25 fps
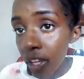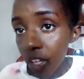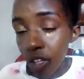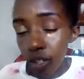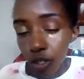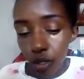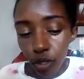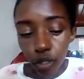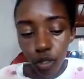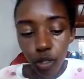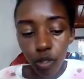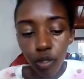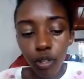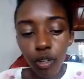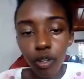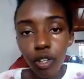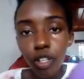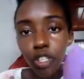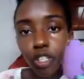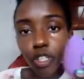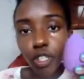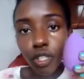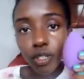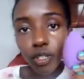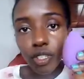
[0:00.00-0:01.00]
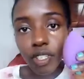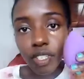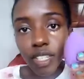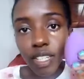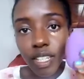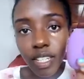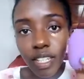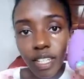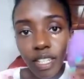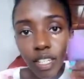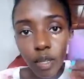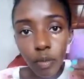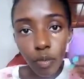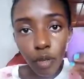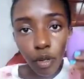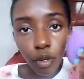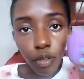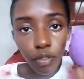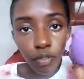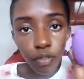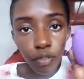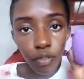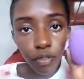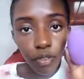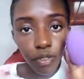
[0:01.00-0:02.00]
you're going to use the tip
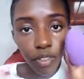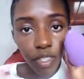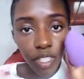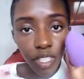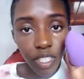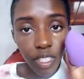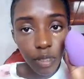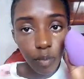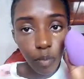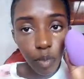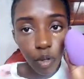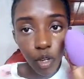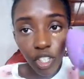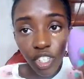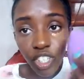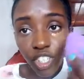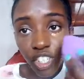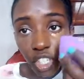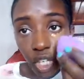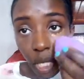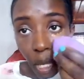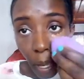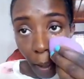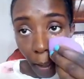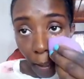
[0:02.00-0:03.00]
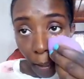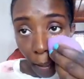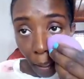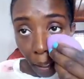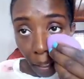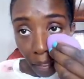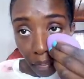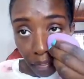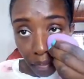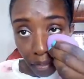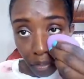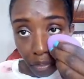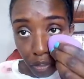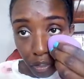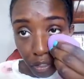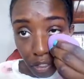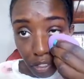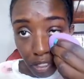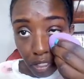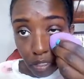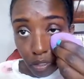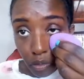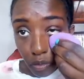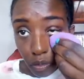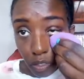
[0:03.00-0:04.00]
of this sponge and then you're
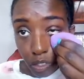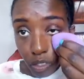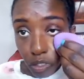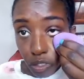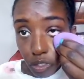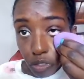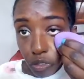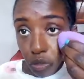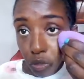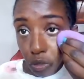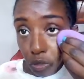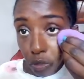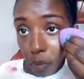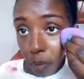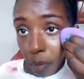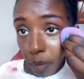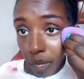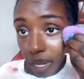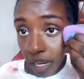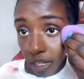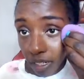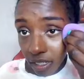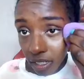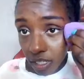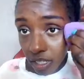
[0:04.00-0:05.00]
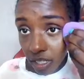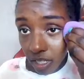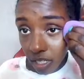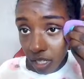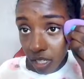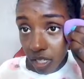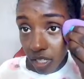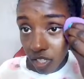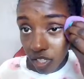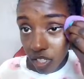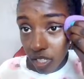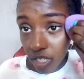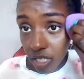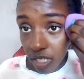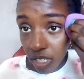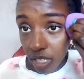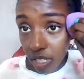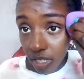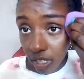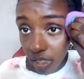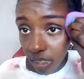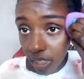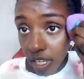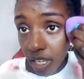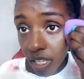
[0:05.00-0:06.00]
just going to pat just
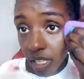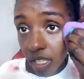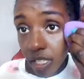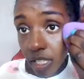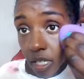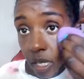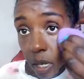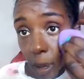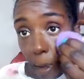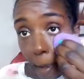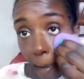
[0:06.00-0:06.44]
like that.